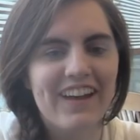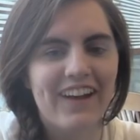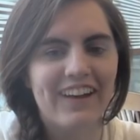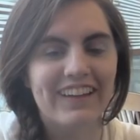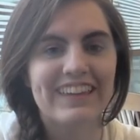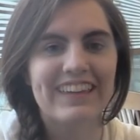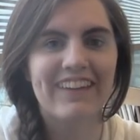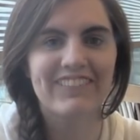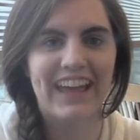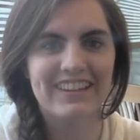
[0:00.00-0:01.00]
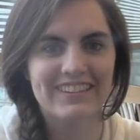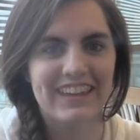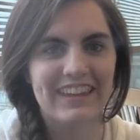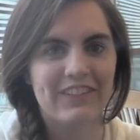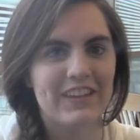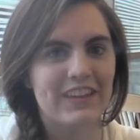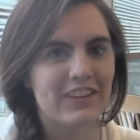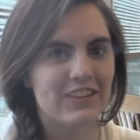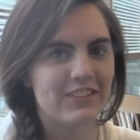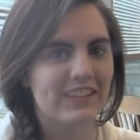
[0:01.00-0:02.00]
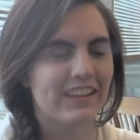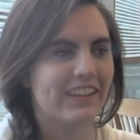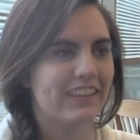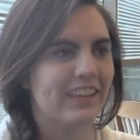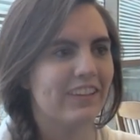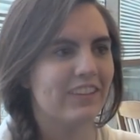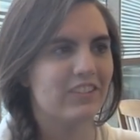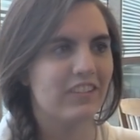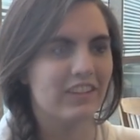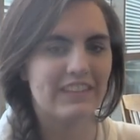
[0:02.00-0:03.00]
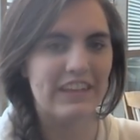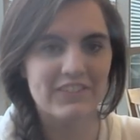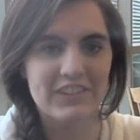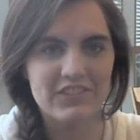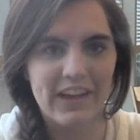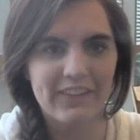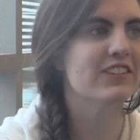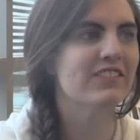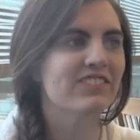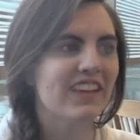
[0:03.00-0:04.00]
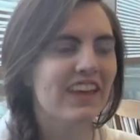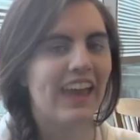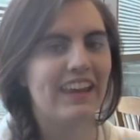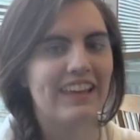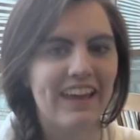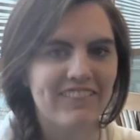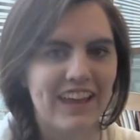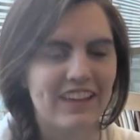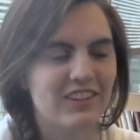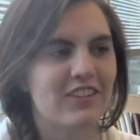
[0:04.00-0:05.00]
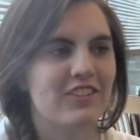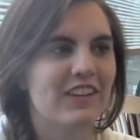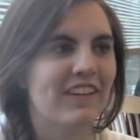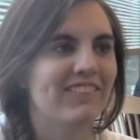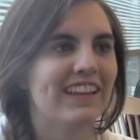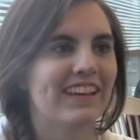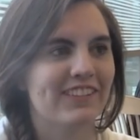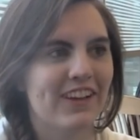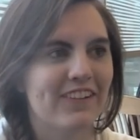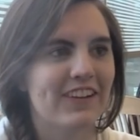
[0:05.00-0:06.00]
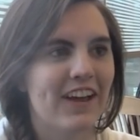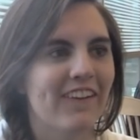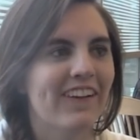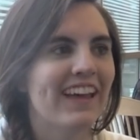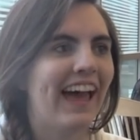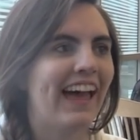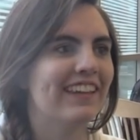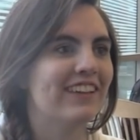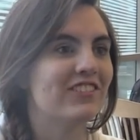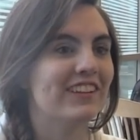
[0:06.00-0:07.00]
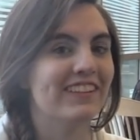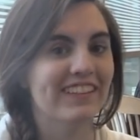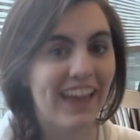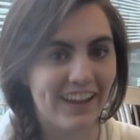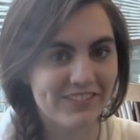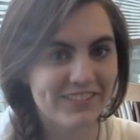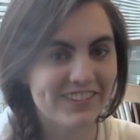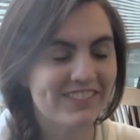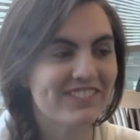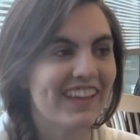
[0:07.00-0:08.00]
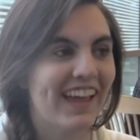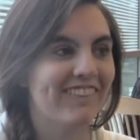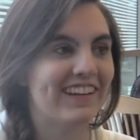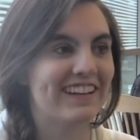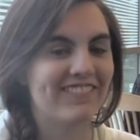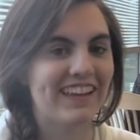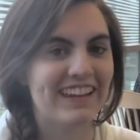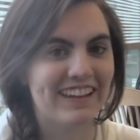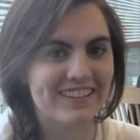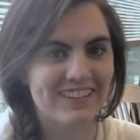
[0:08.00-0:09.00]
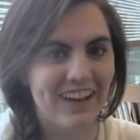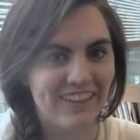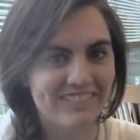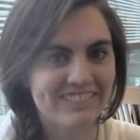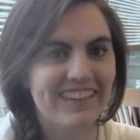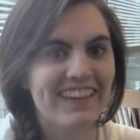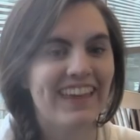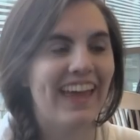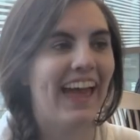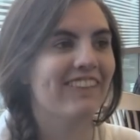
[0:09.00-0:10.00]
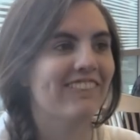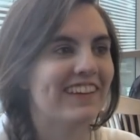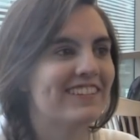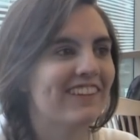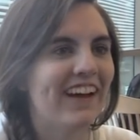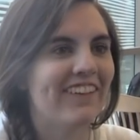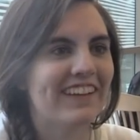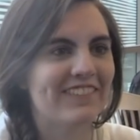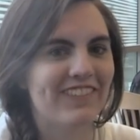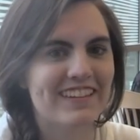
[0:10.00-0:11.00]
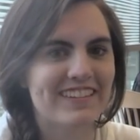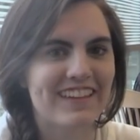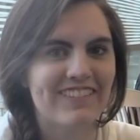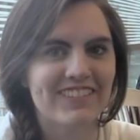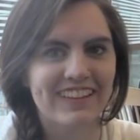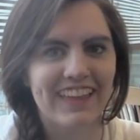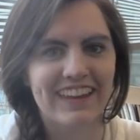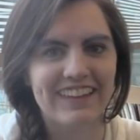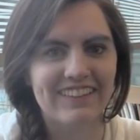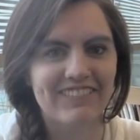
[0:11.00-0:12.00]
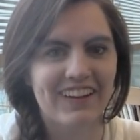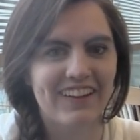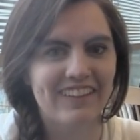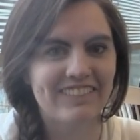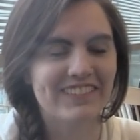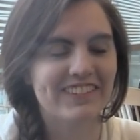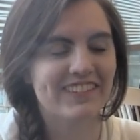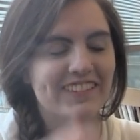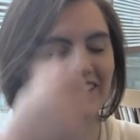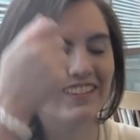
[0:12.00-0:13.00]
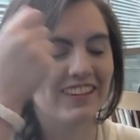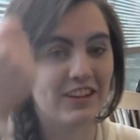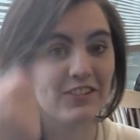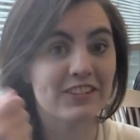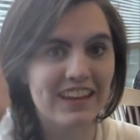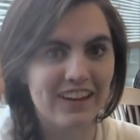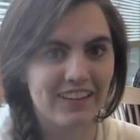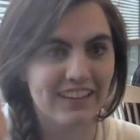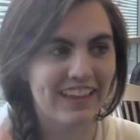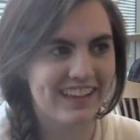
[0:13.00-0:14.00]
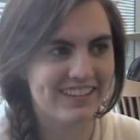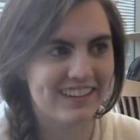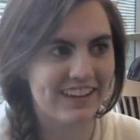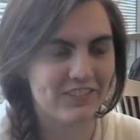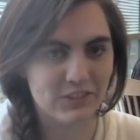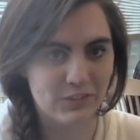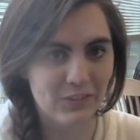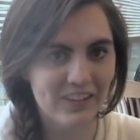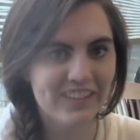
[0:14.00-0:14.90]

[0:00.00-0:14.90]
uh, he kept asking if he could use like the, the safety shower and he kept asking her and she kept being like, no, no. And then she left and we ended up getting a sub and we somehow convinced him to let him um, use it on the last day of school.